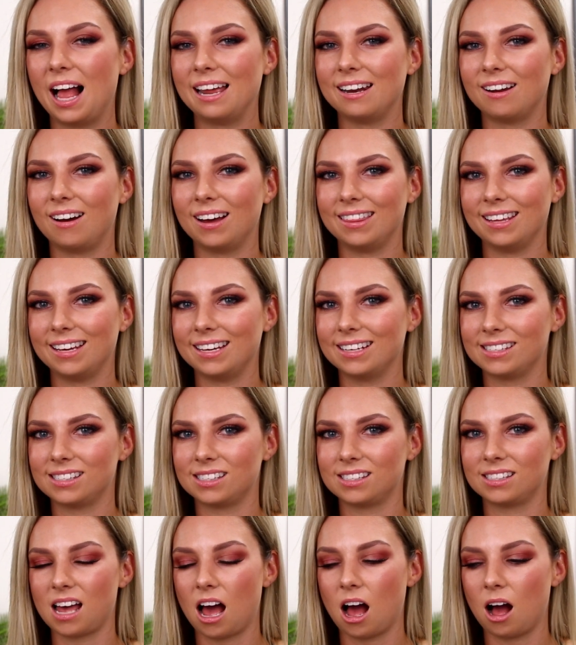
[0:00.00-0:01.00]
And I think it's
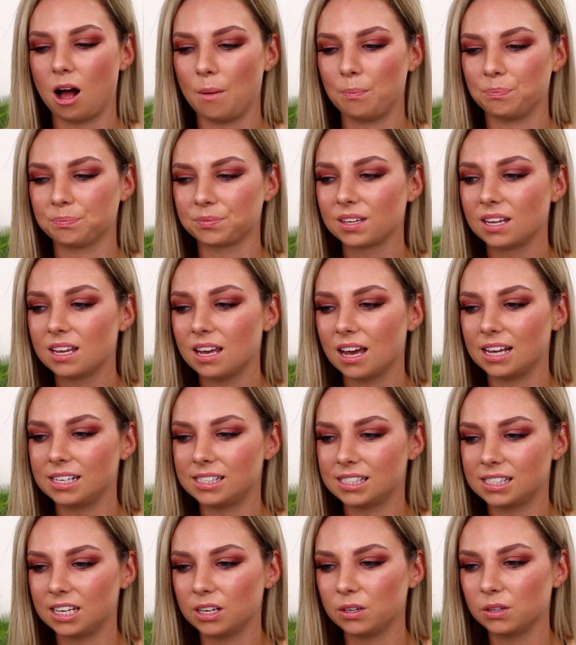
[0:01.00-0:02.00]
um, a
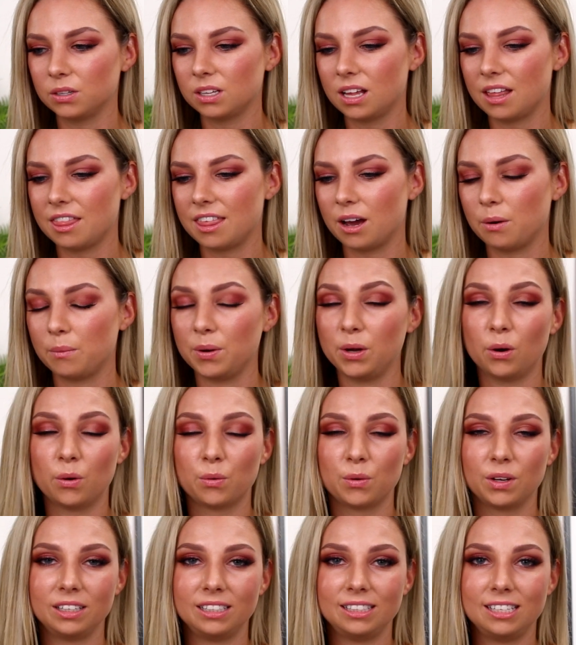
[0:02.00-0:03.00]
skill that we
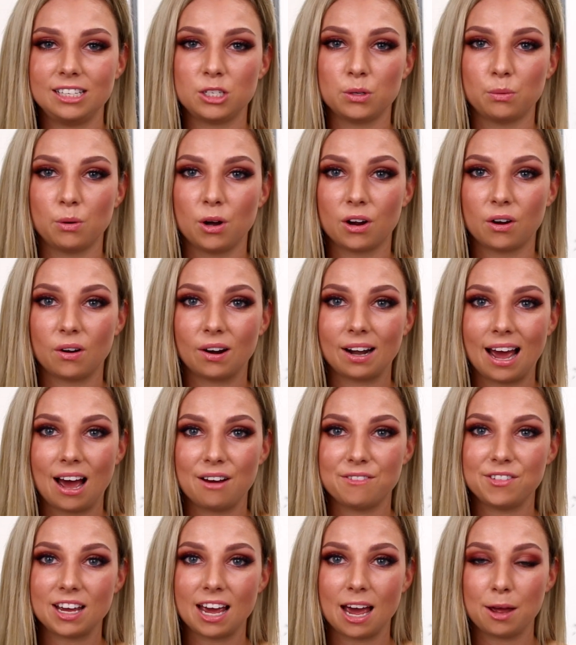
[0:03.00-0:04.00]
all really need to work on
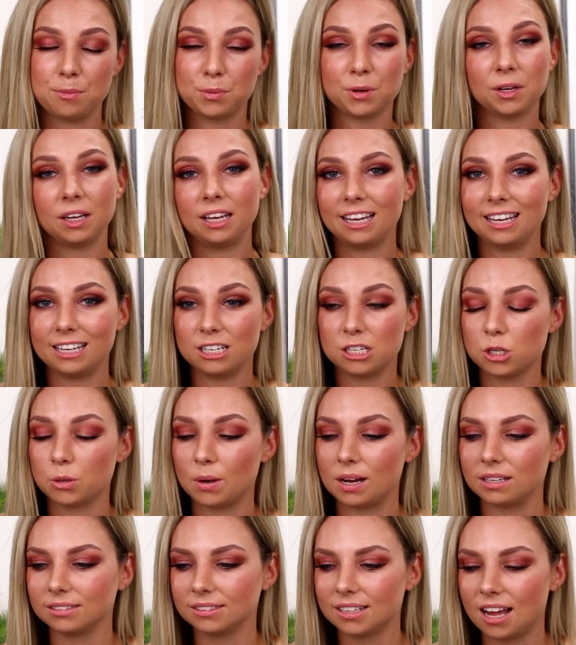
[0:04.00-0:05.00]
having and bringing into
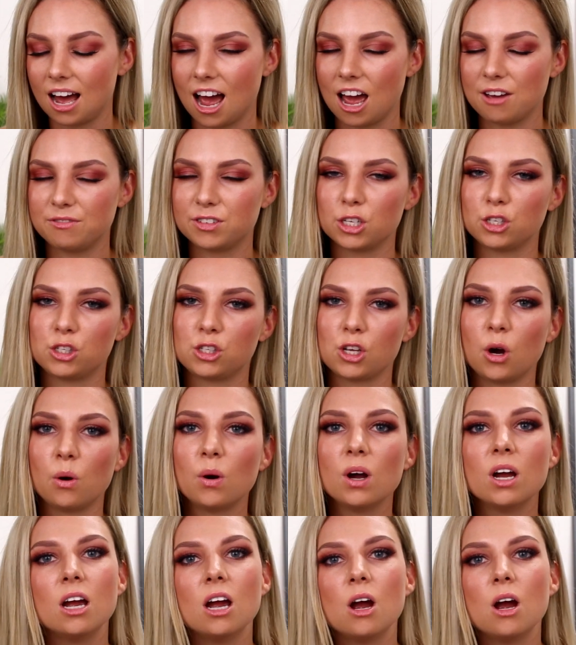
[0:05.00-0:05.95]
our lives. So,